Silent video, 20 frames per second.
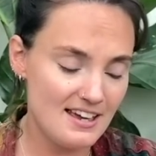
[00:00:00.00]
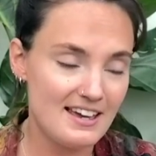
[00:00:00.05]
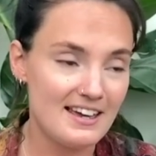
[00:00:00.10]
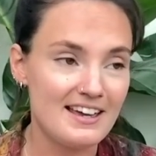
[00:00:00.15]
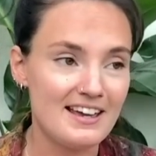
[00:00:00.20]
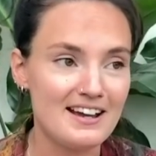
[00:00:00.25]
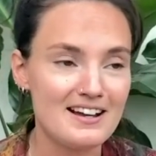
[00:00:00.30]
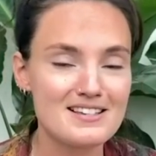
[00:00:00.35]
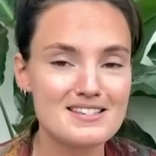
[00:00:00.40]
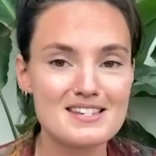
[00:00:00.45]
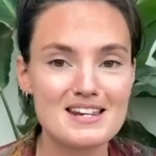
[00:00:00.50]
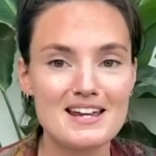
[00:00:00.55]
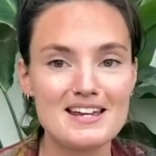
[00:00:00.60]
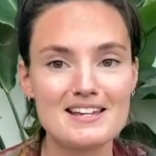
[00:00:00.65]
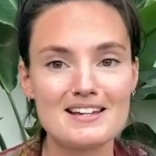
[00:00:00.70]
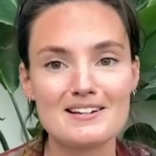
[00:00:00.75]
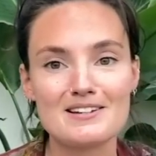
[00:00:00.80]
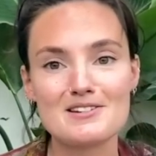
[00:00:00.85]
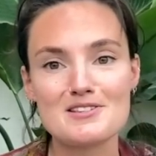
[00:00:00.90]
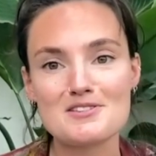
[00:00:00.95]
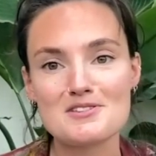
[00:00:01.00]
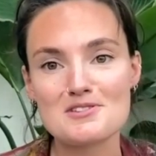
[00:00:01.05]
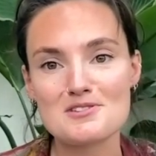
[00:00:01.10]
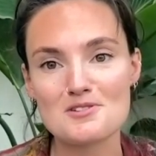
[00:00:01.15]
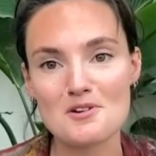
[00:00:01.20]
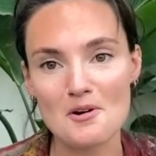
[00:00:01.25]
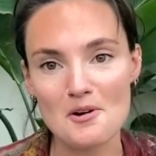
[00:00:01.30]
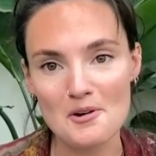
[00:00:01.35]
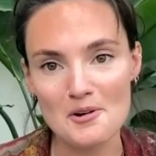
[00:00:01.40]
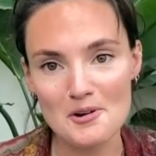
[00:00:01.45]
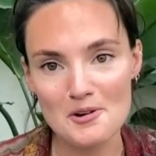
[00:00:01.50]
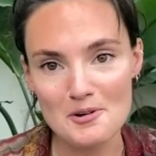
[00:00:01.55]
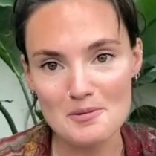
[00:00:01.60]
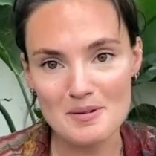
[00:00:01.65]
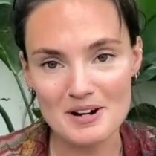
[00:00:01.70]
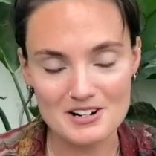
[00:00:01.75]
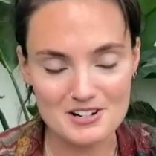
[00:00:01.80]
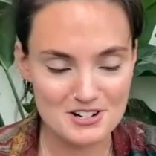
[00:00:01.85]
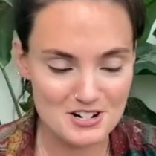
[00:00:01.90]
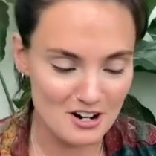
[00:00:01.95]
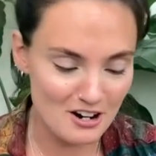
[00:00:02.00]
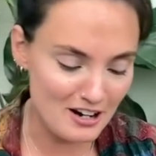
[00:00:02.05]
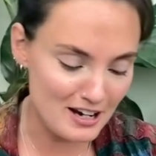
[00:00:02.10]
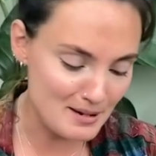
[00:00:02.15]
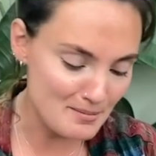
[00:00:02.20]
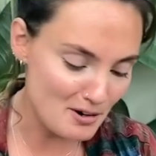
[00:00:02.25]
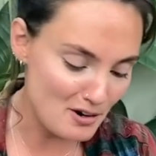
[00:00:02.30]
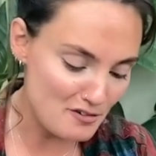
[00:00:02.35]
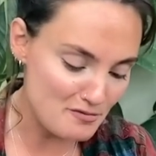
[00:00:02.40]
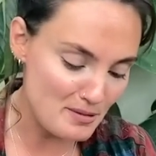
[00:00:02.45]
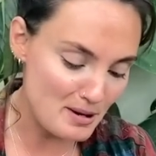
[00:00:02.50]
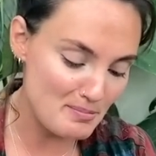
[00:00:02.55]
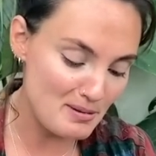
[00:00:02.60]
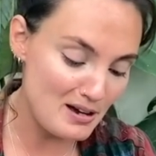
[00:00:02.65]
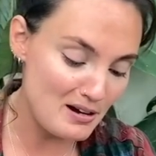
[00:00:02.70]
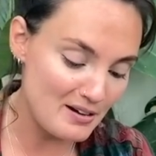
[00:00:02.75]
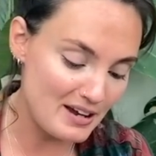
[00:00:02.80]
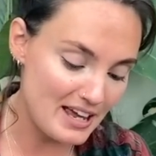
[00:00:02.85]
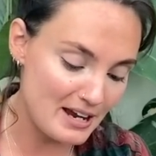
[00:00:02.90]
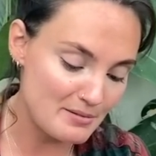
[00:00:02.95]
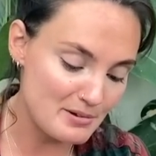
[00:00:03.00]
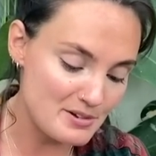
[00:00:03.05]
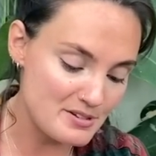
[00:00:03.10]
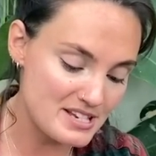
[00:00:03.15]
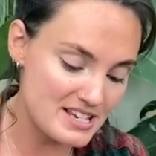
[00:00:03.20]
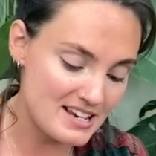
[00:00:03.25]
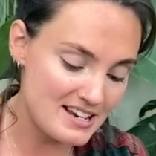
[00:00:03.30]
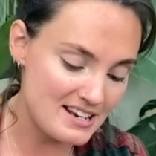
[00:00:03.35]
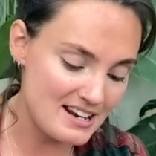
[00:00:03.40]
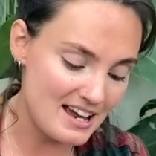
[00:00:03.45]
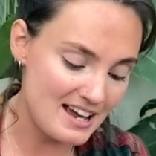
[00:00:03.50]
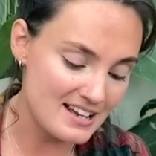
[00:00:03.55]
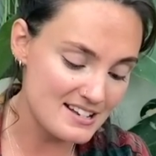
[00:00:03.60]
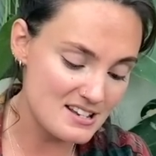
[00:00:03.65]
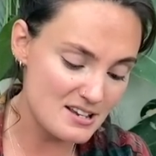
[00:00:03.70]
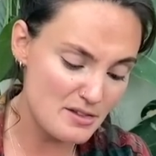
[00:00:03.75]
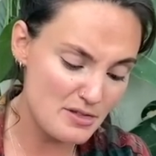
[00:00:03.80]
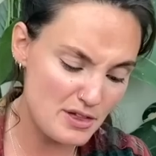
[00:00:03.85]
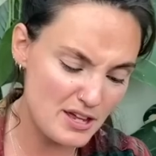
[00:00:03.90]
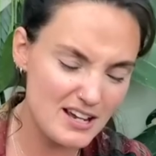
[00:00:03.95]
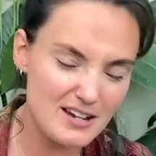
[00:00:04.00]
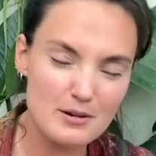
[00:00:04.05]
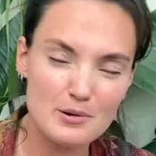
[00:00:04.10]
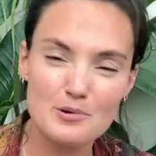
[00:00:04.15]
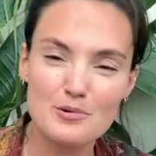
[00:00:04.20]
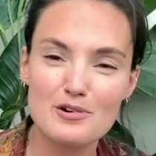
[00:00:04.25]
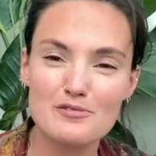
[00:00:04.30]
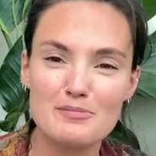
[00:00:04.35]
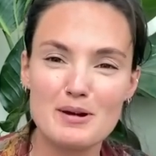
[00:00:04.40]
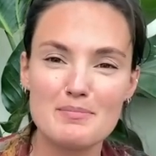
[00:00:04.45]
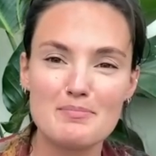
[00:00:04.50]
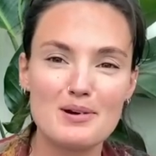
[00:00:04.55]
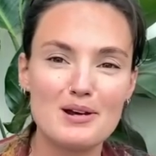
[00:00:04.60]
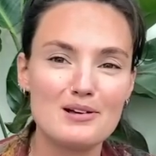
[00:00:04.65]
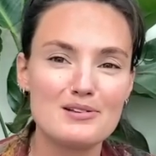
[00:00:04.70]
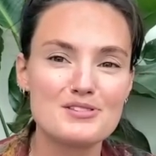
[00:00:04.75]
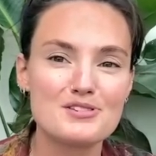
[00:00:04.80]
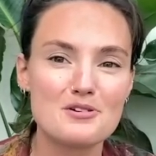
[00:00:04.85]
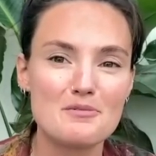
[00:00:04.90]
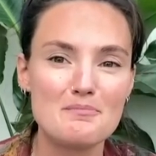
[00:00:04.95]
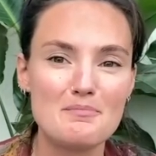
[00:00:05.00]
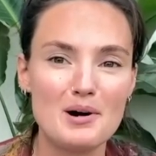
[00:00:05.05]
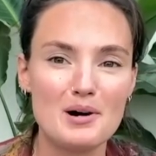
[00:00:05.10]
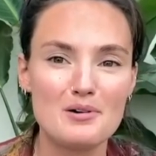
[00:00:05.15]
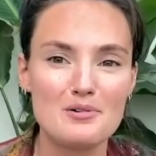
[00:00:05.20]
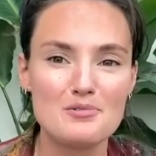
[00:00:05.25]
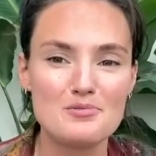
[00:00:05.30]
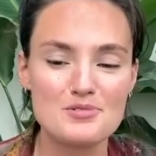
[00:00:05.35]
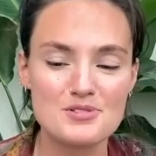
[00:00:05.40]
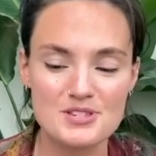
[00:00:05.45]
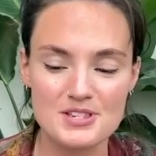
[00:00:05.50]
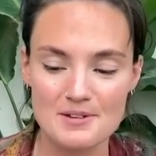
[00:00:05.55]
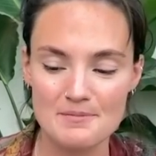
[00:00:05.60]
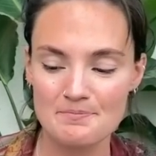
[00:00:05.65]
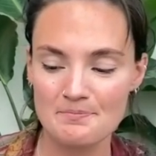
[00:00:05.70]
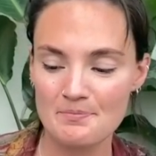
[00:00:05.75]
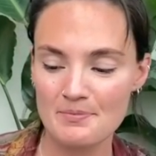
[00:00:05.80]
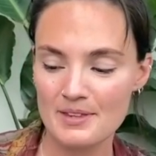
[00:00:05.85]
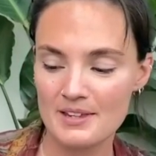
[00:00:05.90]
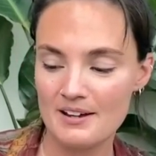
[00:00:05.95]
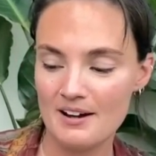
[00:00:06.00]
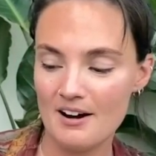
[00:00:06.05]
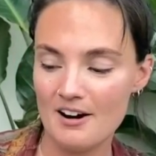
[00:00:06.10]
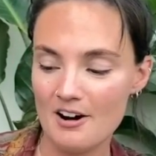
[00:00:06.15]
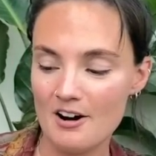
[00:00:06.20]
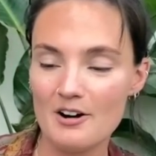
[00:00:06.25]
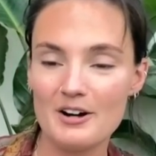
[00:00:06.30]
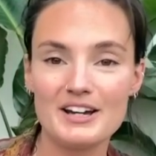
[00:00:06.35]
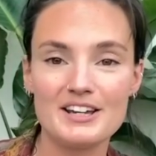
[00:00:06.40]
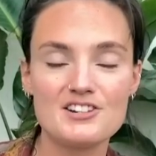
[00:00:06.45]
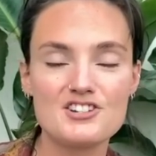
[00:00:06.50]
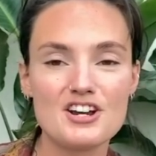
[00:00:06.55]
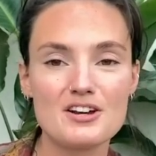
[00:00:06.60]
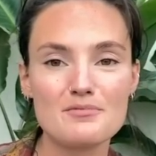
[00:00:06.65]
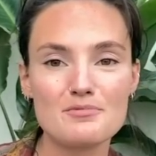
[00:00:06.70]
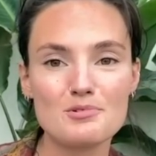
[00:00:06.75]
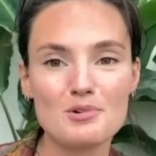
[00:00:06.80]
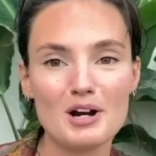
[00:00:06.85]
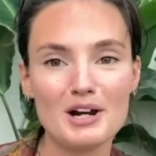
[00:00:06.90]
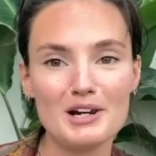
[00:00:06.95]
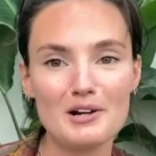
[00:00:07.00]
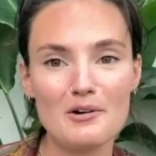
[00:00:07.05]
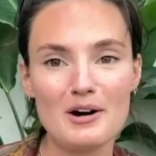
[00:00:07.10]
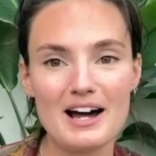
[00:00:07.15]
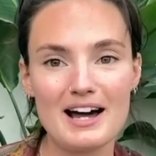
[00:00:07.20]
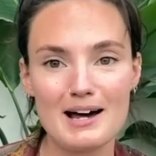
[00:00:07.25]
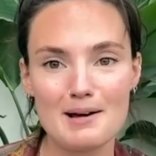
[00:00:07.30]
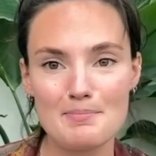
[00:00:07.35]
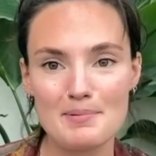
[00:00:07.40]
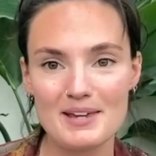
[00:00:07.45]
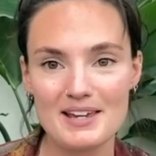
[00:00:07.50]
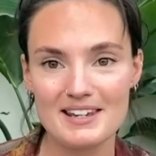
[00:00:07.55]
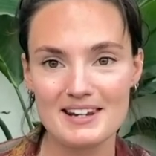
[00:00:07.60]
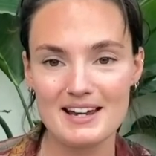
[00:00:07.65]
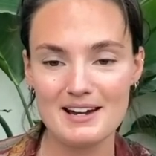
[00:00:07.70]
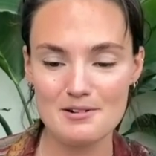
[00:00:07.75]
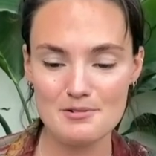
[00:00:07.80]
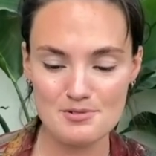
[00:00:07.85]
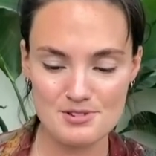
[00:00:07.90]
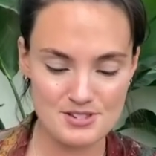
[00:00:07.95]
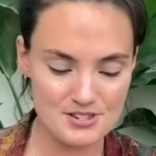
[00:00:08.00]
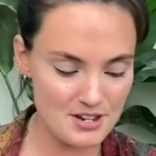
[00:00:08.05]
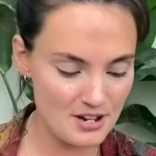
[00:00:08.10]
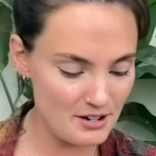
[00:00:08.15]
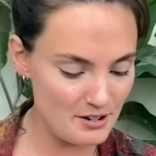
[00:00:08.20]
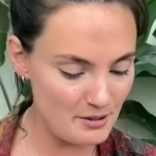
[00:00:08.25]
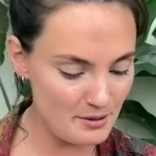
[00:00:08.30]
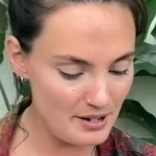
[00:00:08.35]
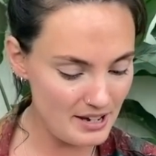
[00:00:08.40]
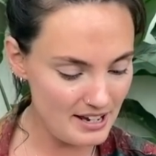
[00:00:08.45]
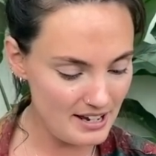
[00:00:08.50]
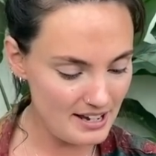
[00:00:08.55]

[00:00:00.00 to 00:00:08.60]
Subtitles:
it has taken so much time off my plant care routine. And I think all of my plants on poles are in general a lot happier now. So